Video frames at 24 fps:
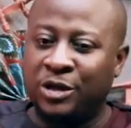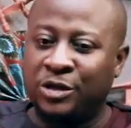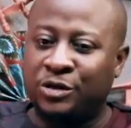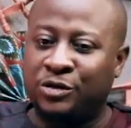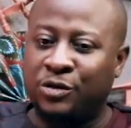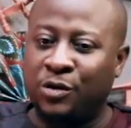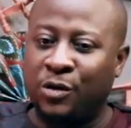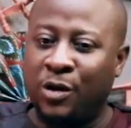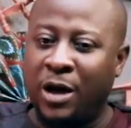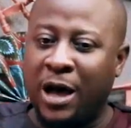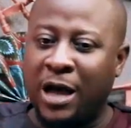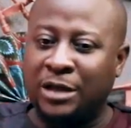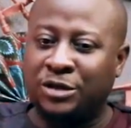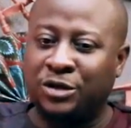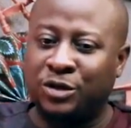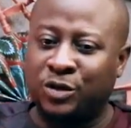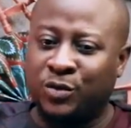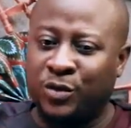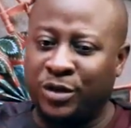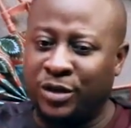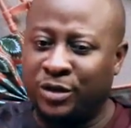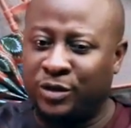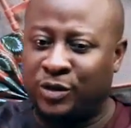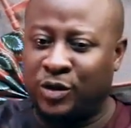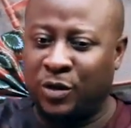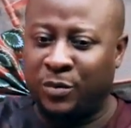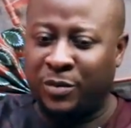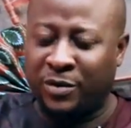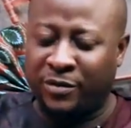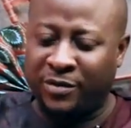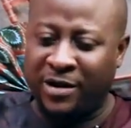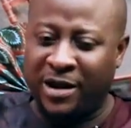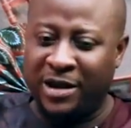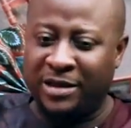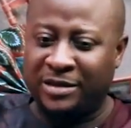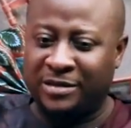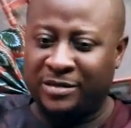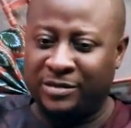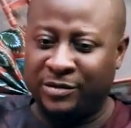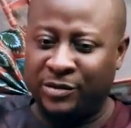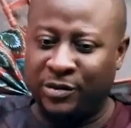So I just wanted to summarize.